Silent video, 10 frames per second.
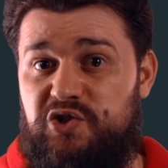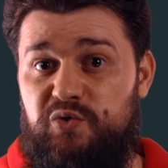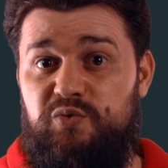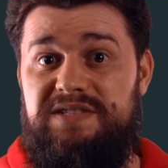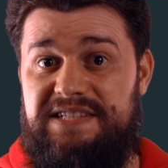
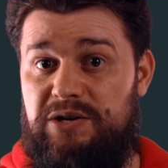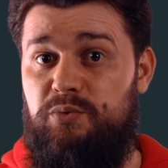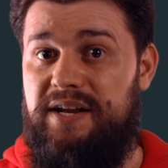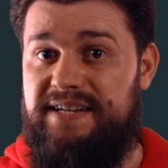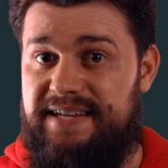to see
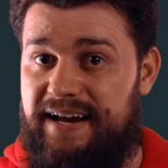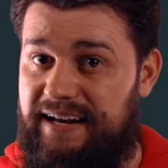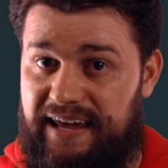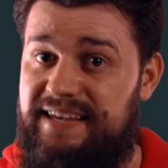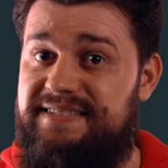what
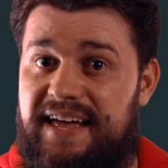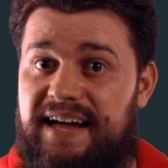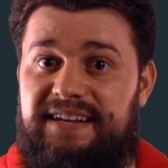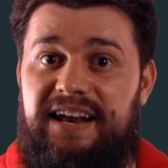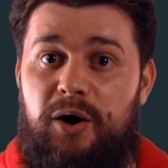exactly is
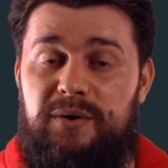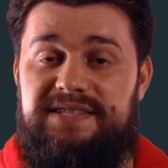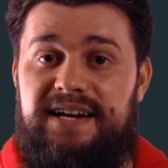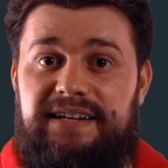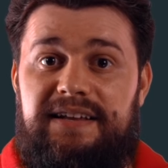that and how
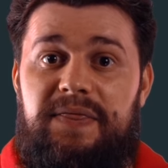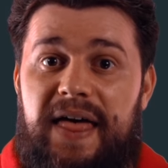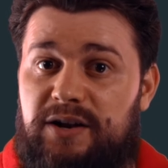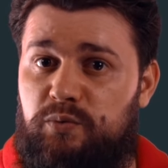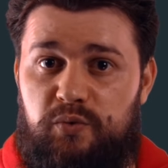exactly that